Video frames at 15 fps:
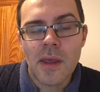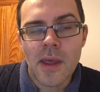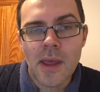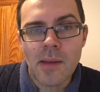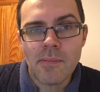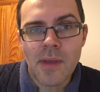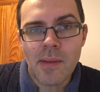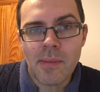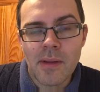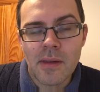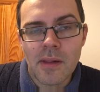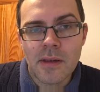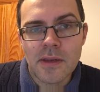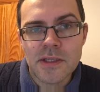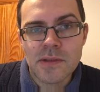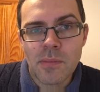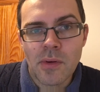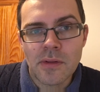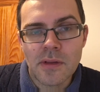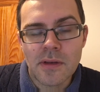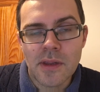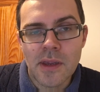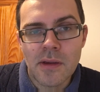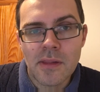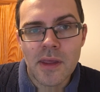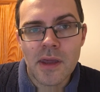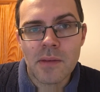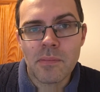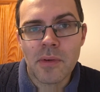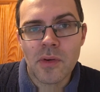may be a little disappointed to hear
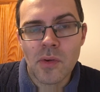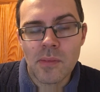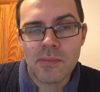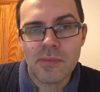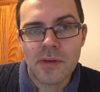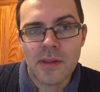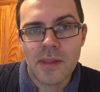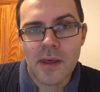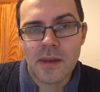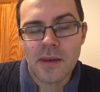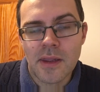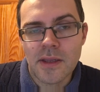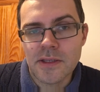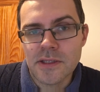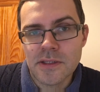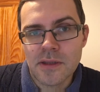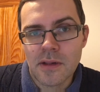that, but hopefully that is still